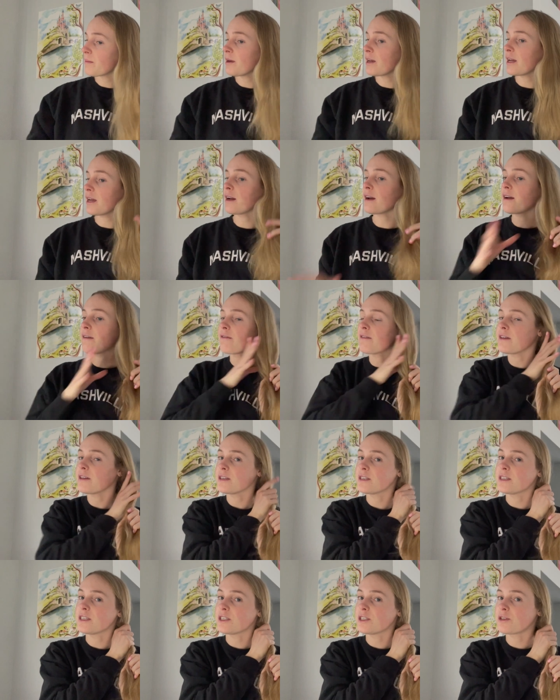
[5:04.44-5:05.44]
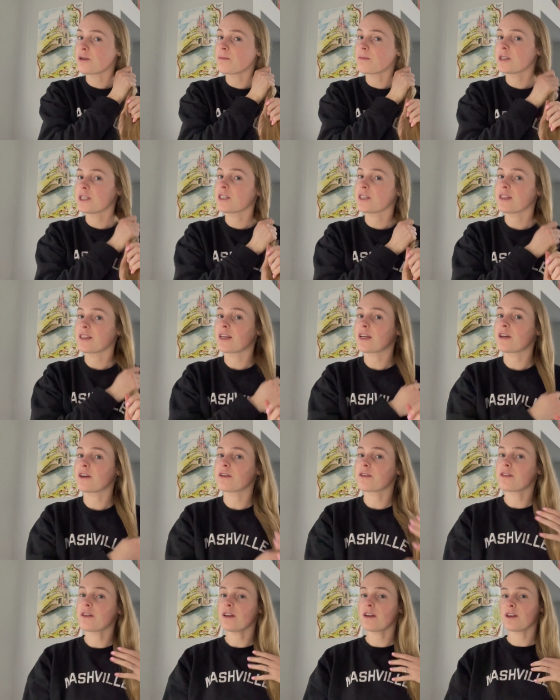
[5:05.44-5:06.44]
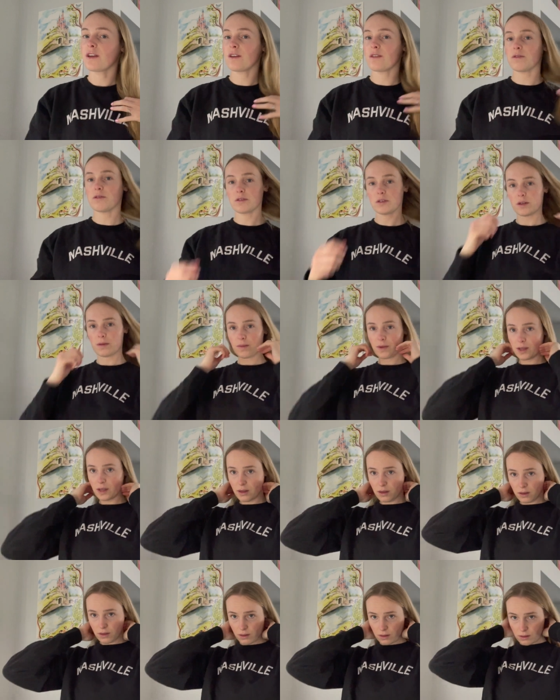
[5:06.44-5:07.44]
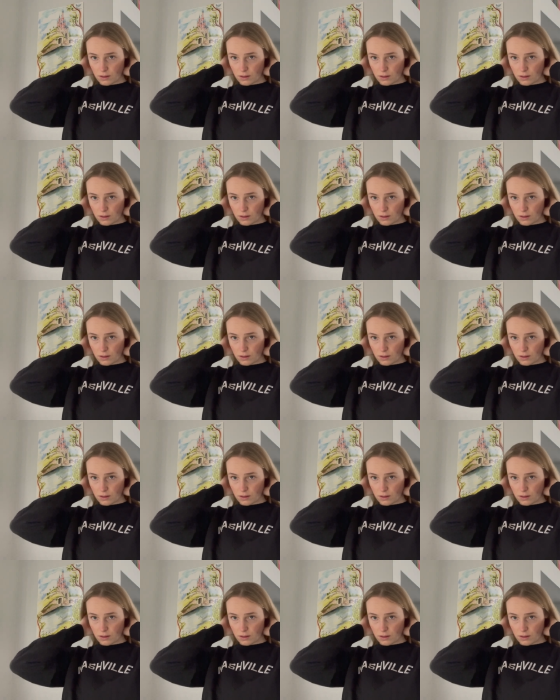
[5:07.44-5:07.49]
my hair I feel is just so much thicker than it used to be.